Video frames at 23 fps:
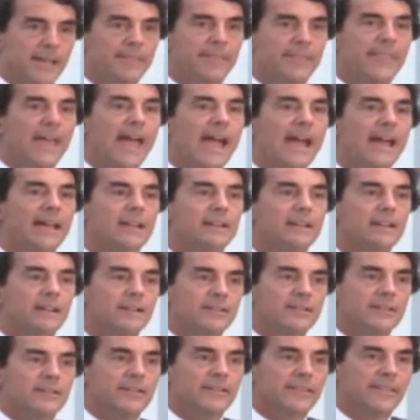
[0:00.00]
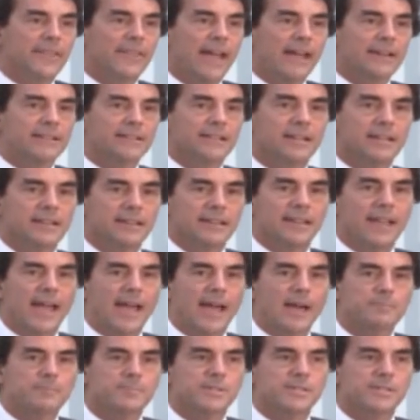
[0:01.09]
that
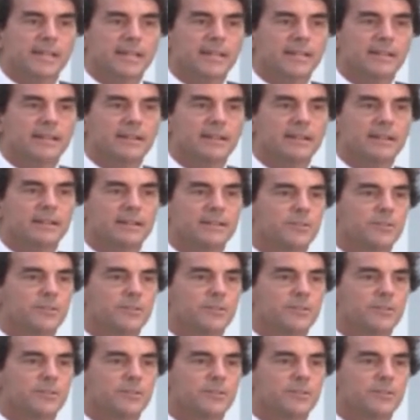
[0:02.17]
collapsing